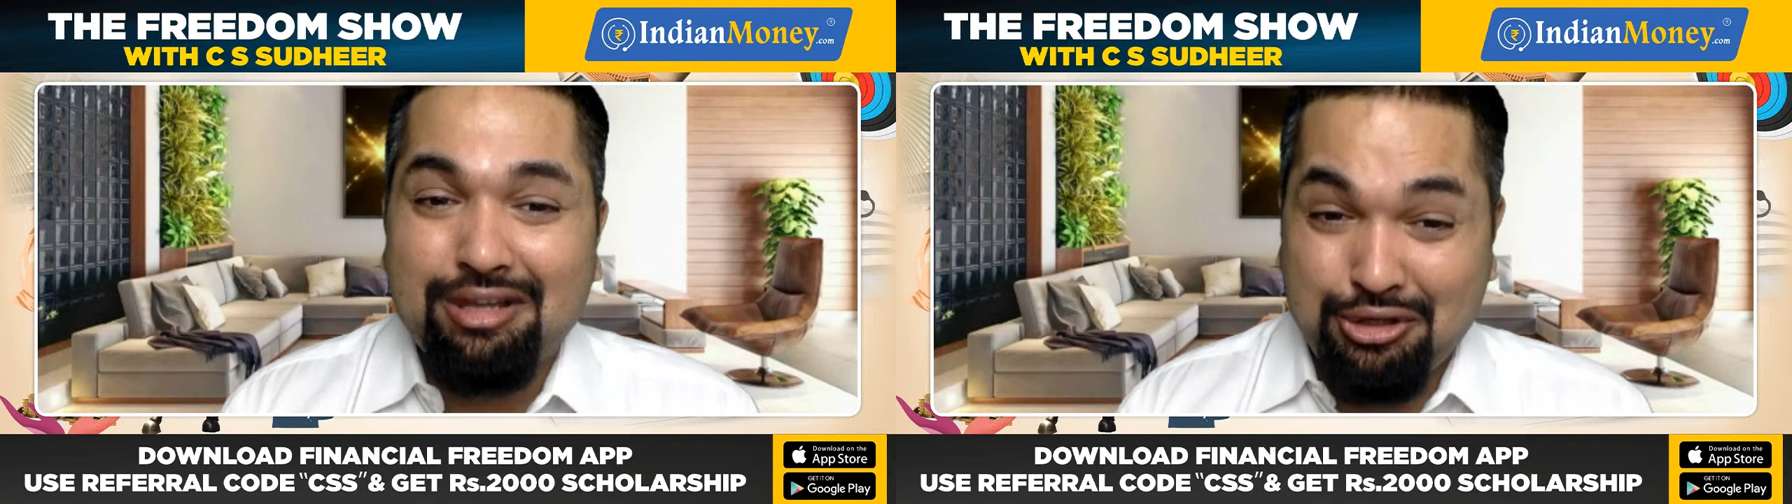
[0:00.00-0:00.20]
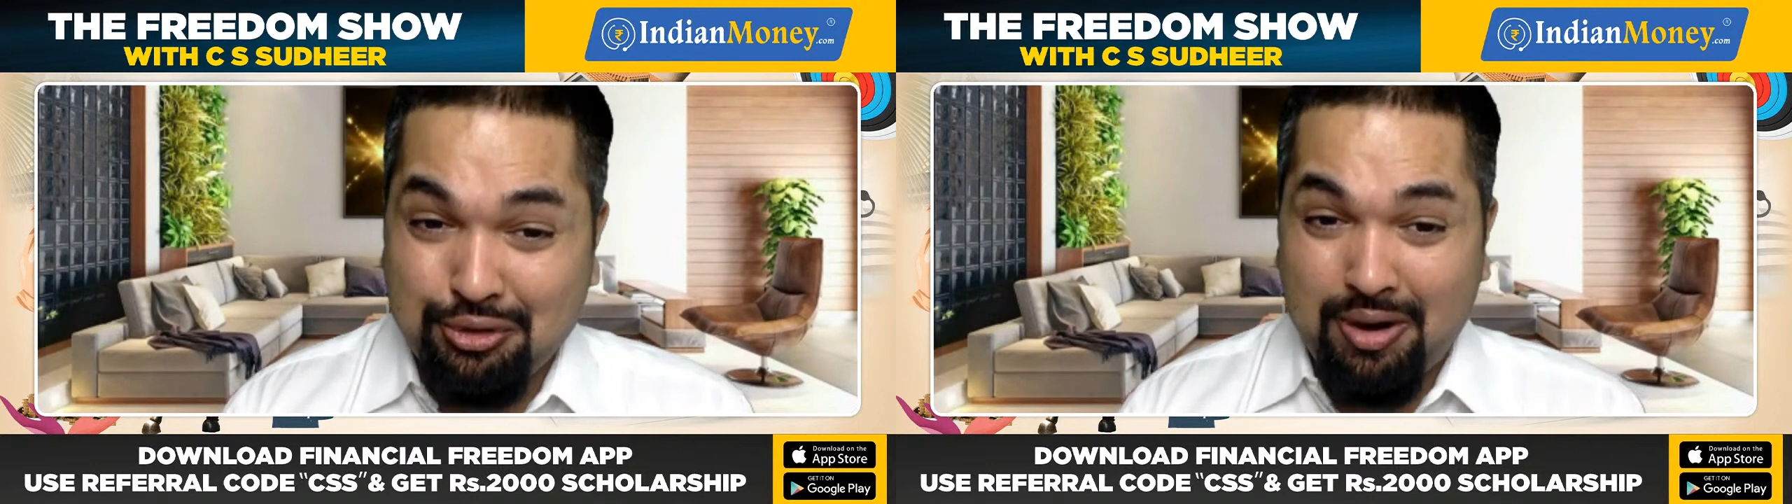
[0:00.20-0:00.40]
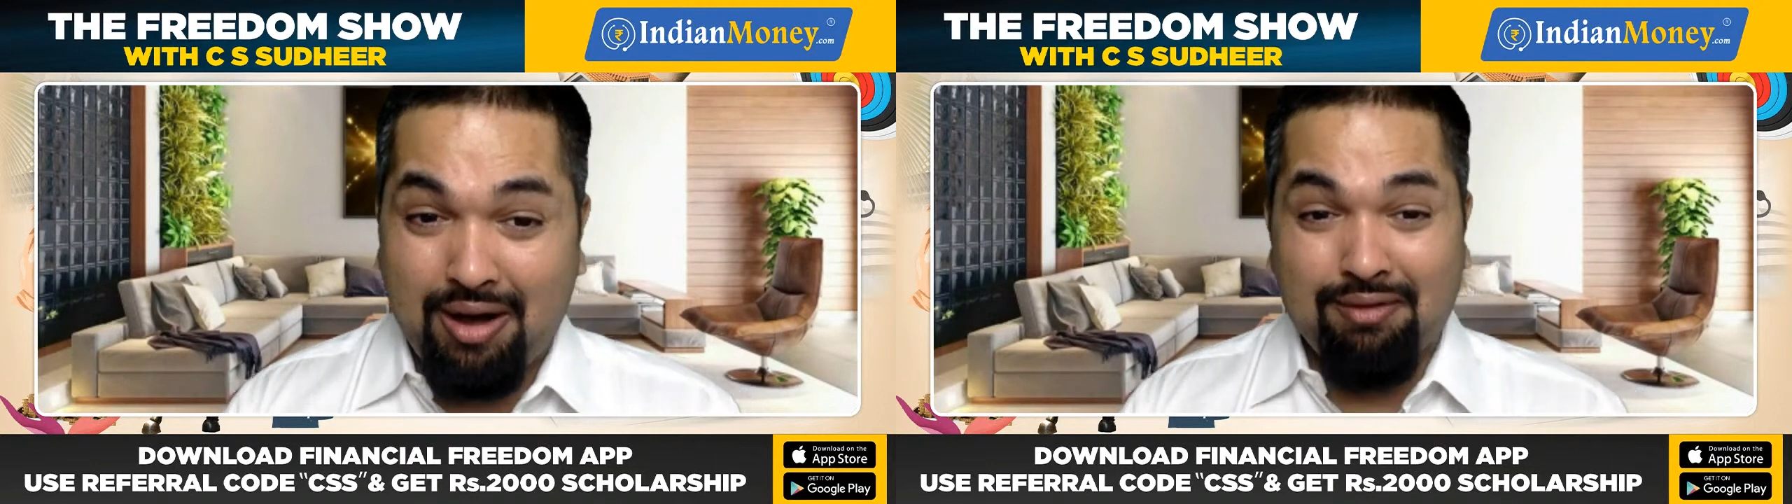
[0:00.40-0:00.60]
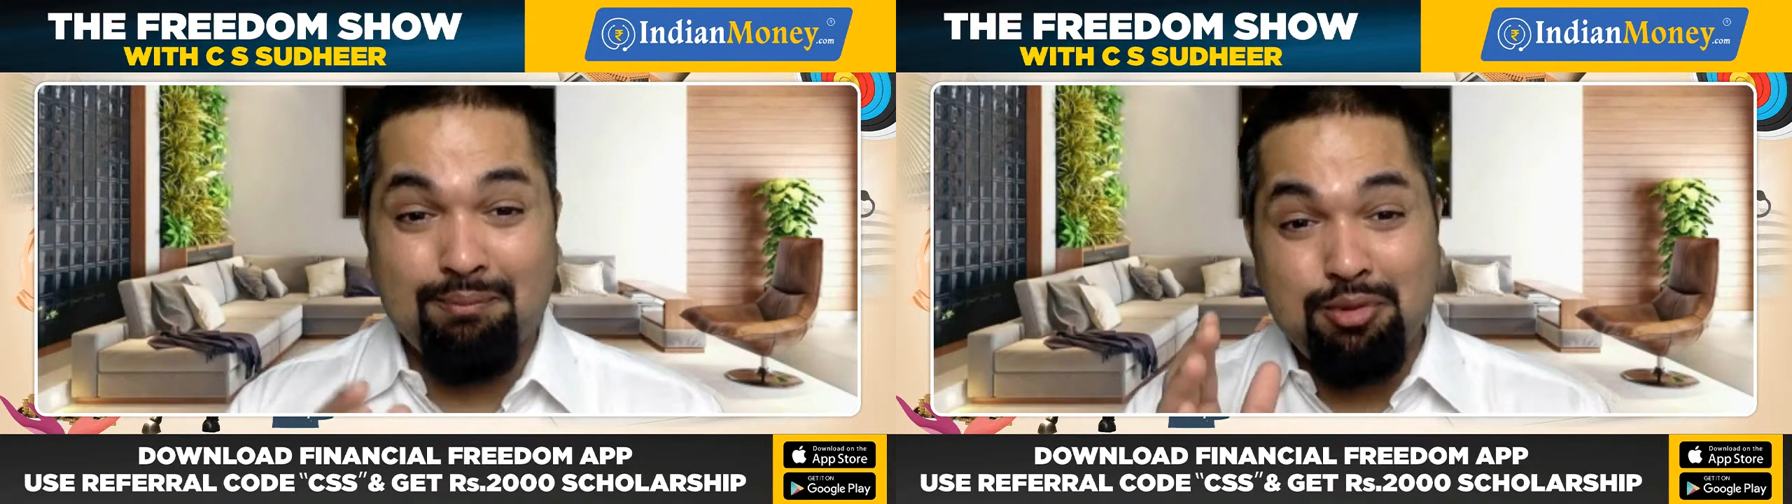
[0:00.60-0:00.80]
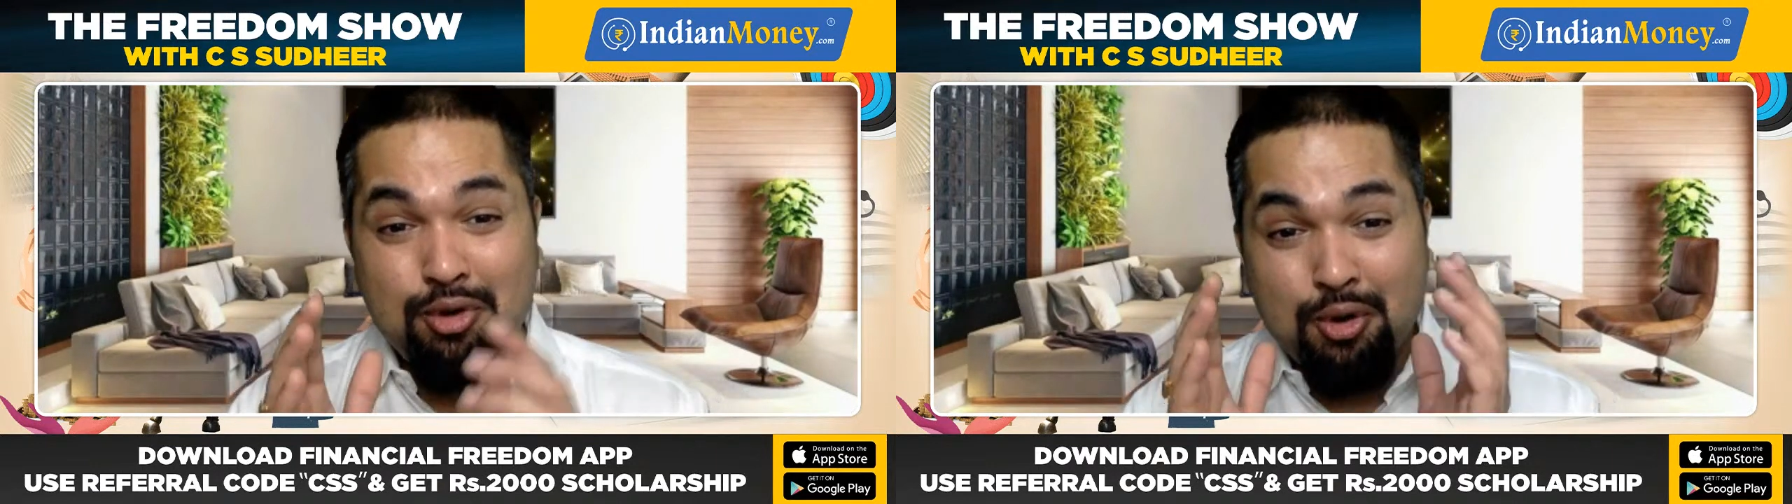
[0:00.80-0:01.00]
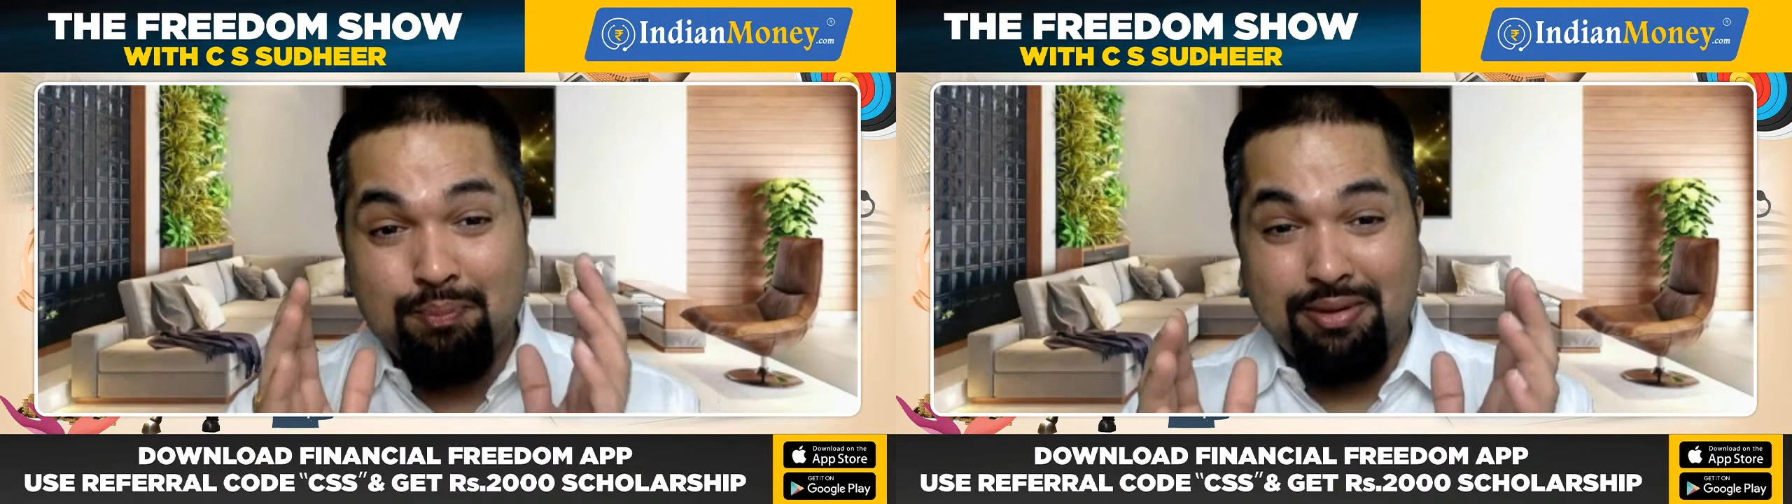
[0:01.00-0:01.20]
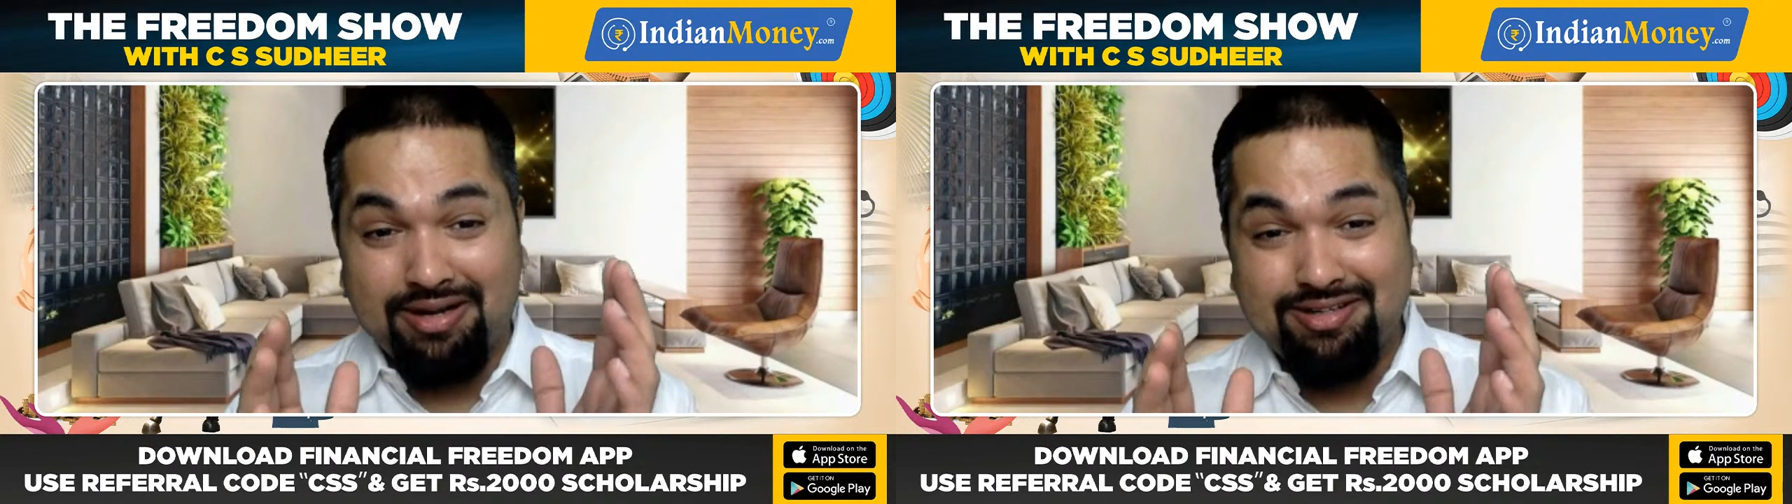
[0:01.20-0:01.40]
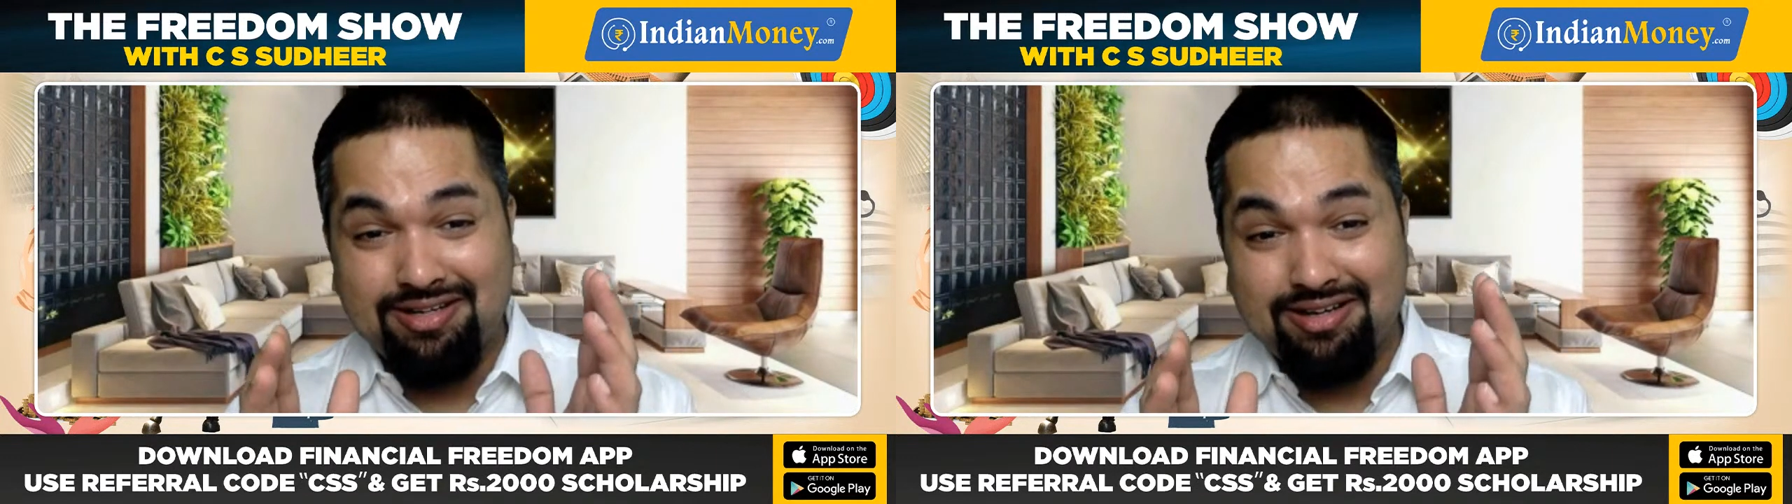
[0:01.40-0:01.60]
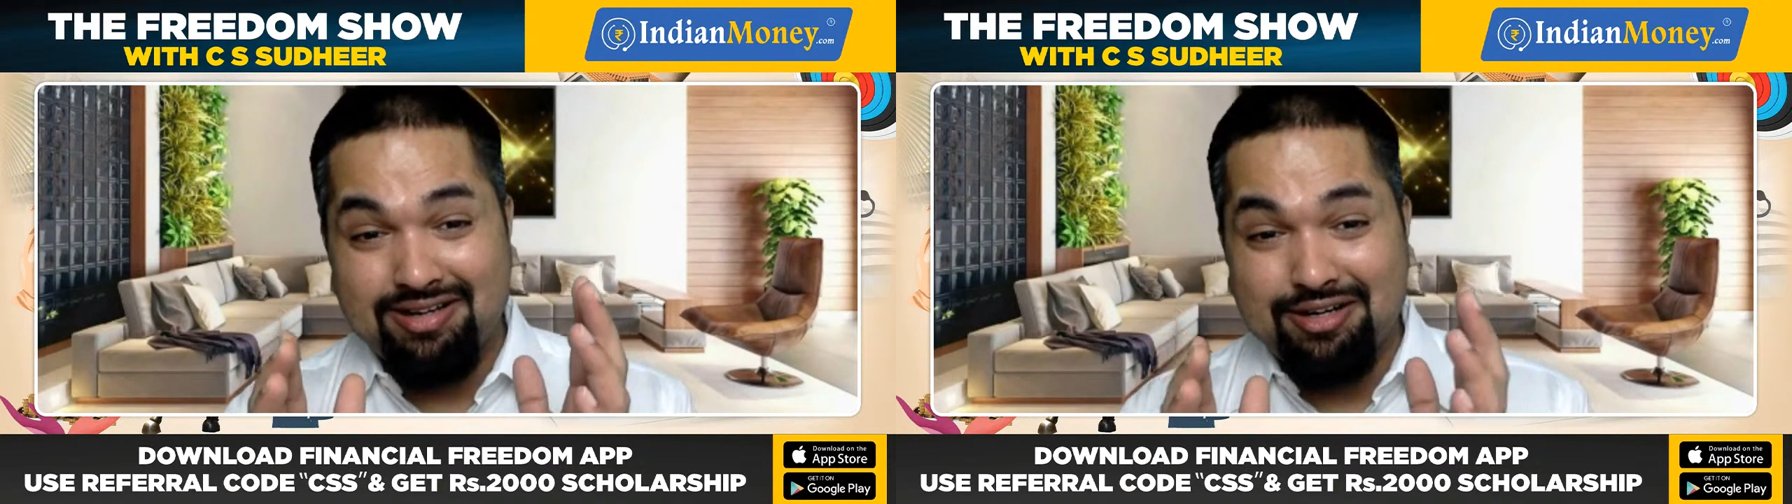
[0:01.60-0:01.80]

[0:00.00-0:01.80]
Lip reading: you have a blueprint,